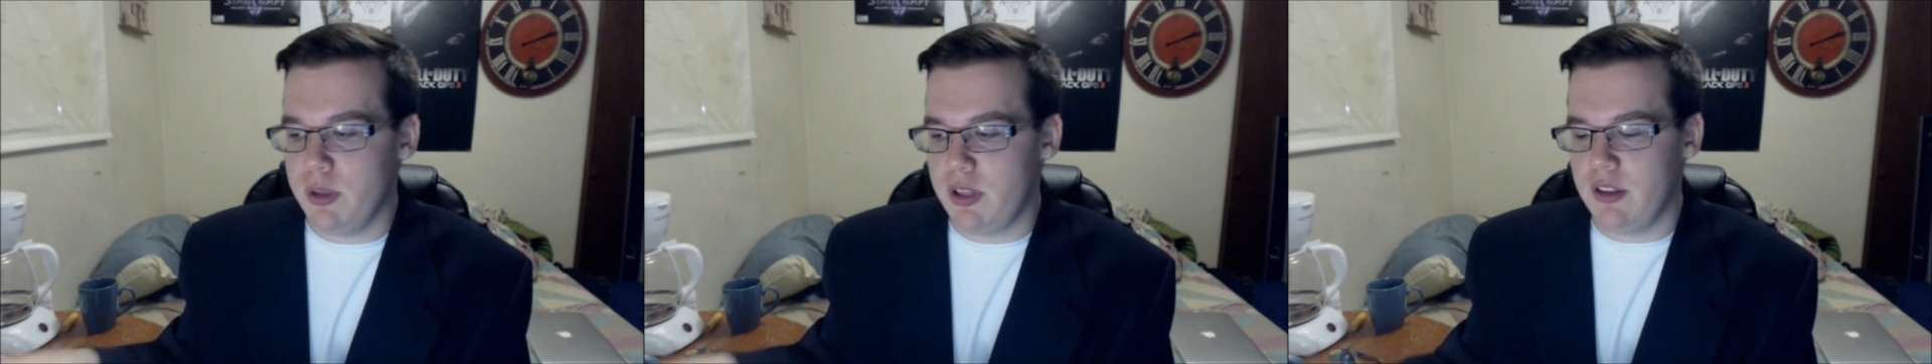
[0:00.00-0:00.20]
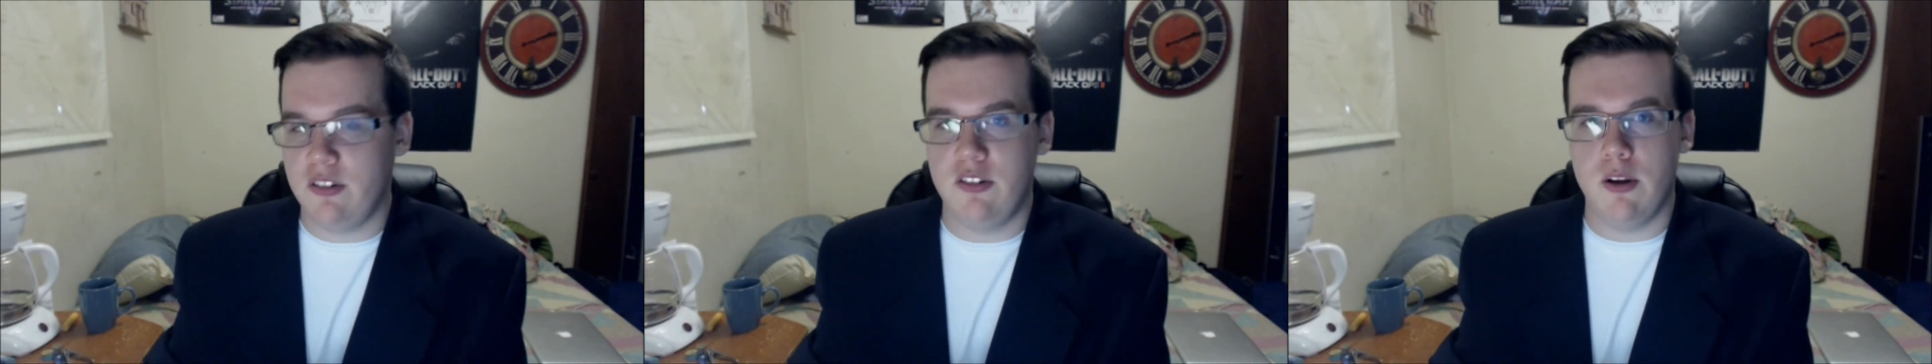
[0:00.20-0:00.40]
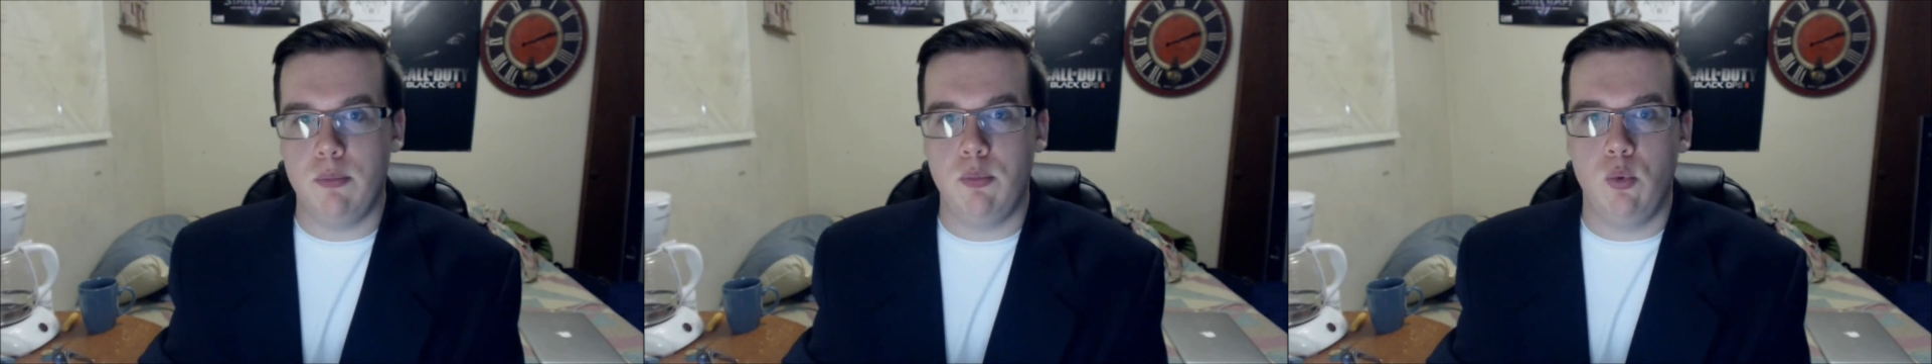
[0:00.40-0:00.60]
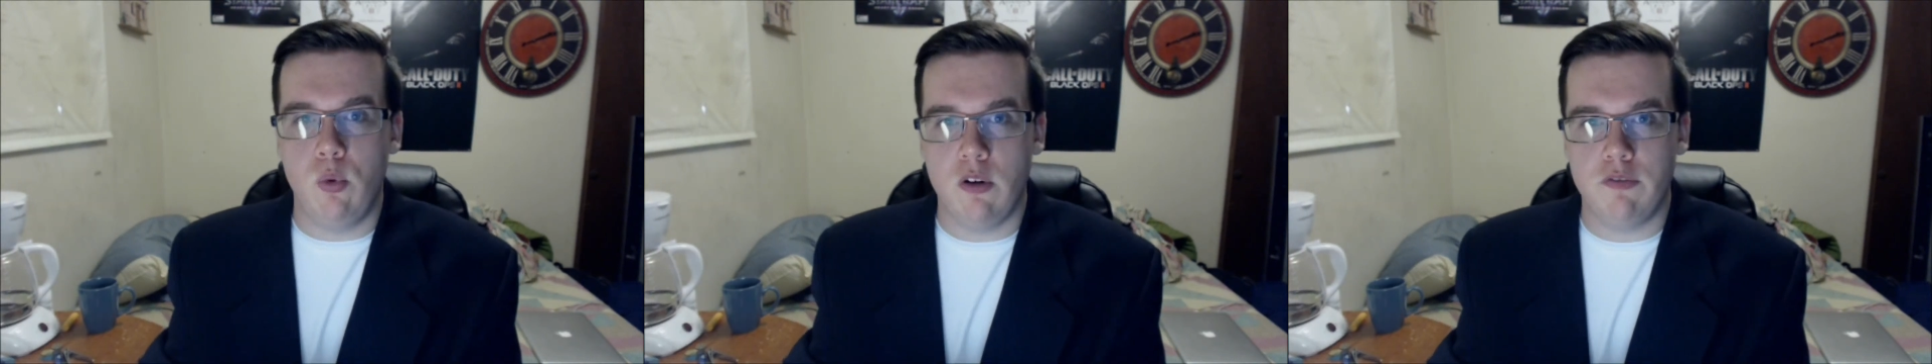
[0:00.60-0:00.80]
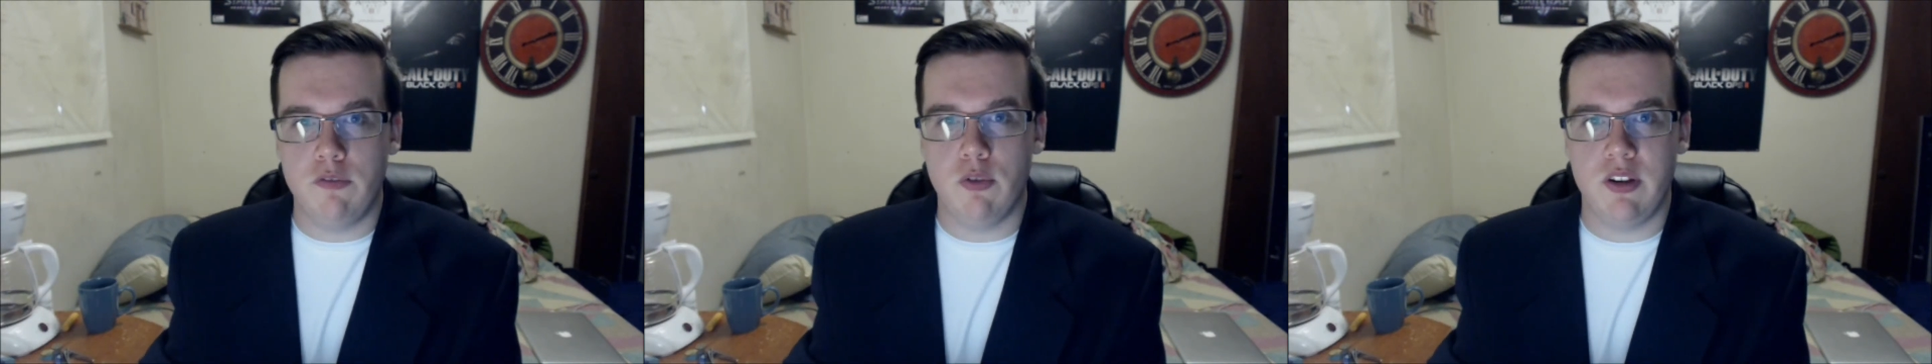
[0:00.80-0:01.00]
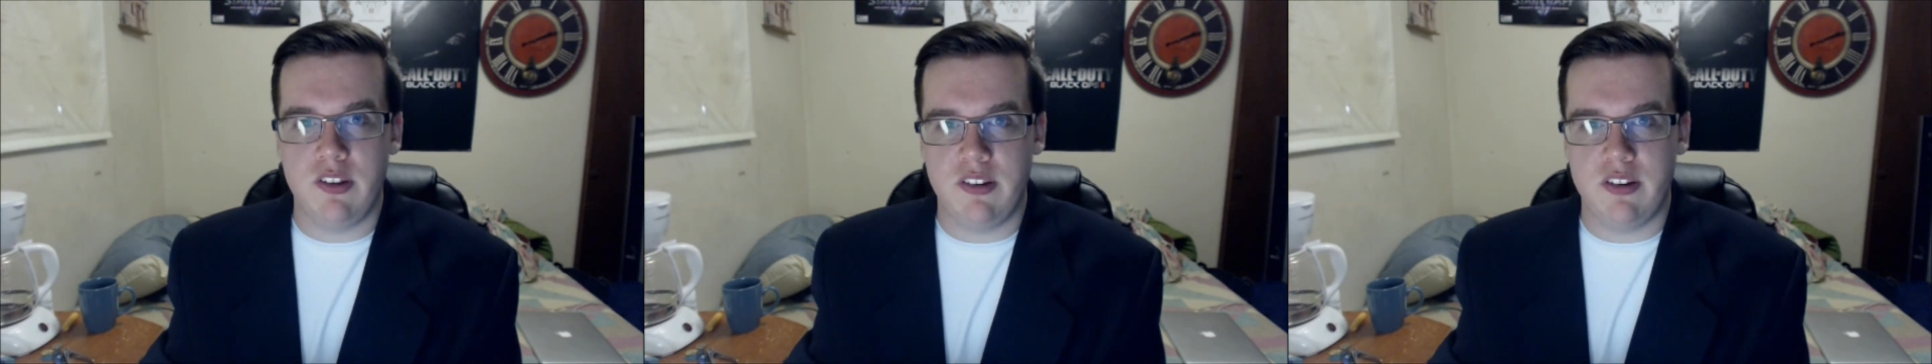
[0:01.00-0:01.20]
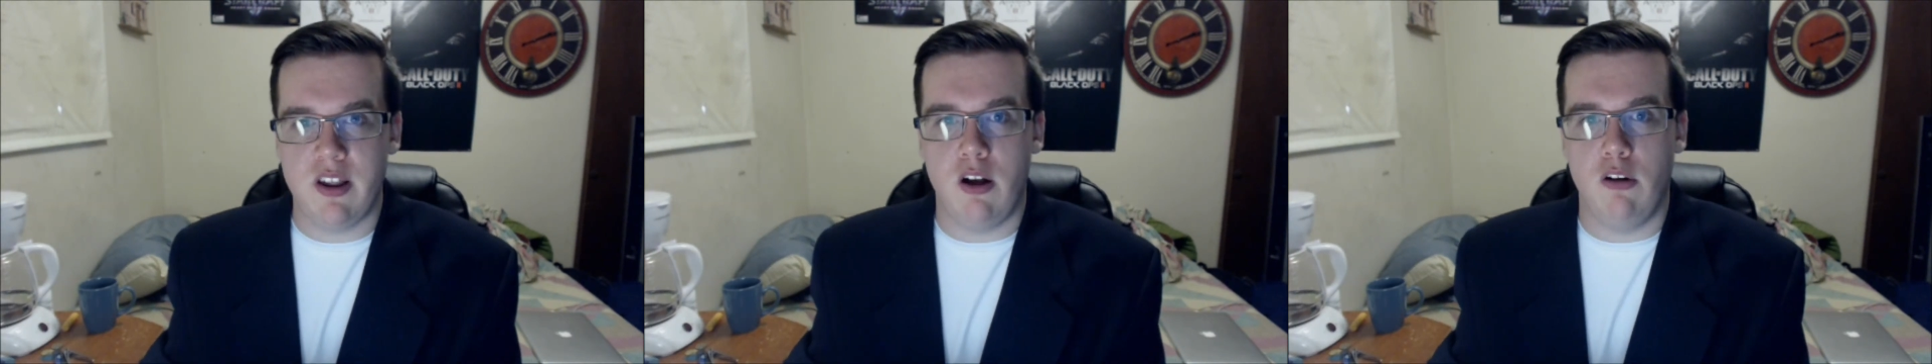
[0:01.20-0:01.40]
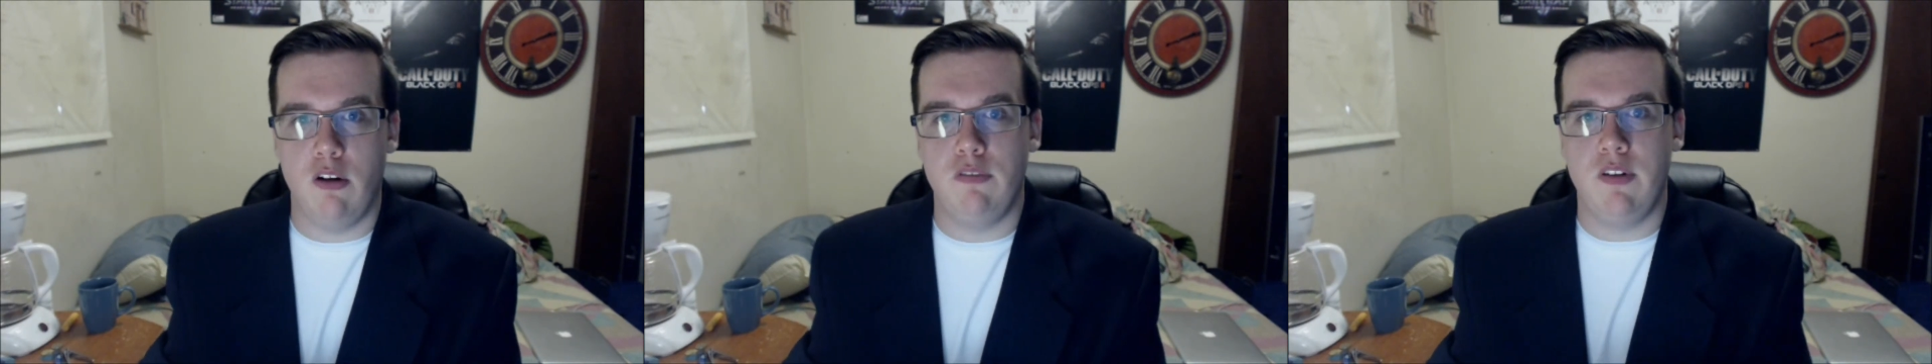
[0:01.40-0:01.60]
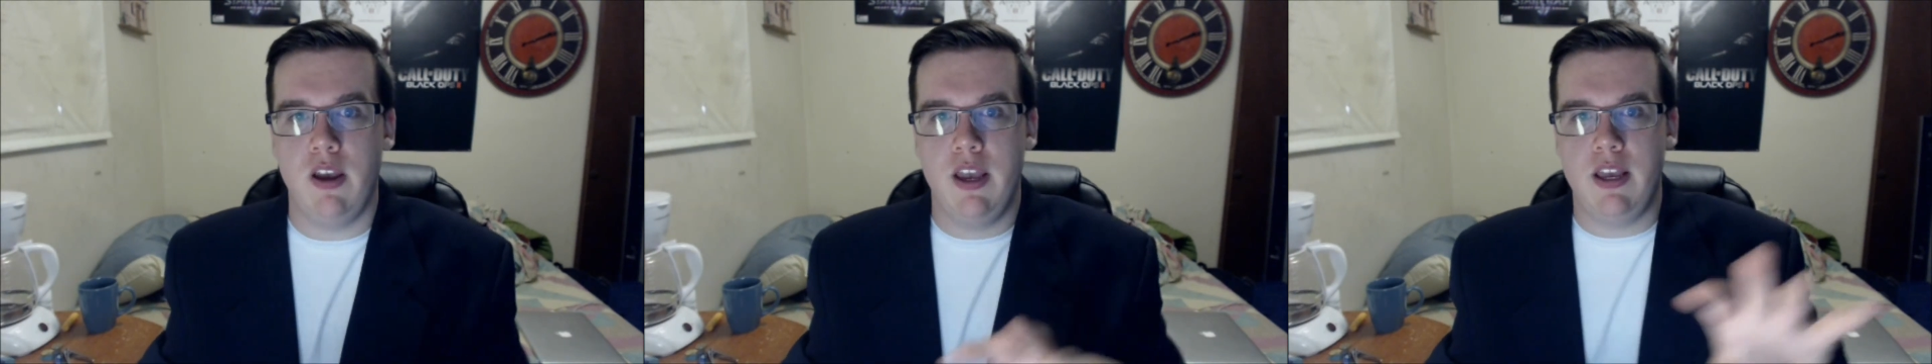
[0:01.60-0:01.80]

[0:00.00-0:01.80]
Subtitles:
but the subwoofer itself